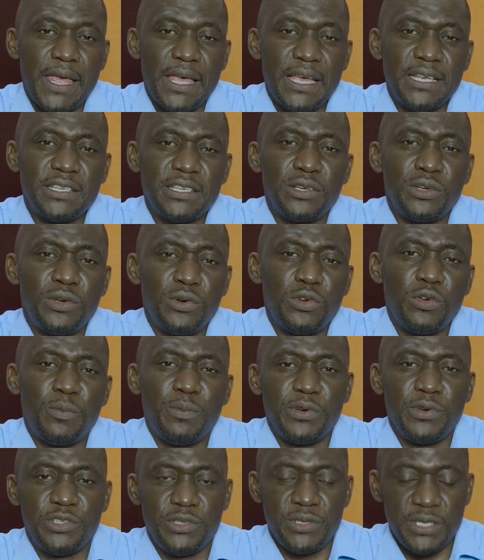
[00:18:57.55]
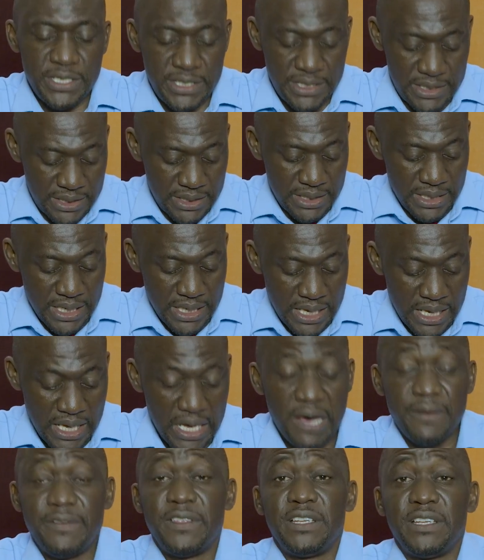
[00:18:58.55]
it's a good opportunity
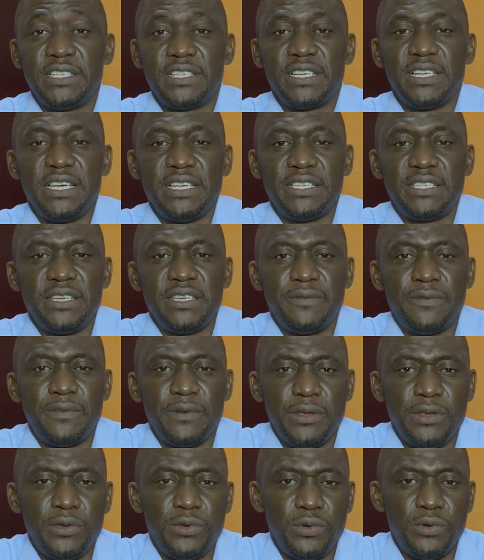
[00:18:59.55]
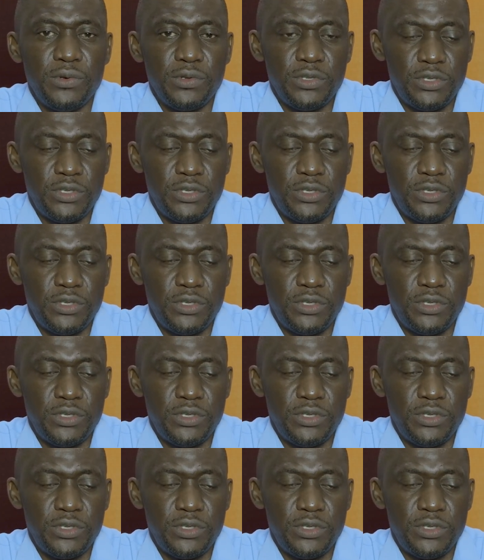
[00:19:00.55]
after this lesson for you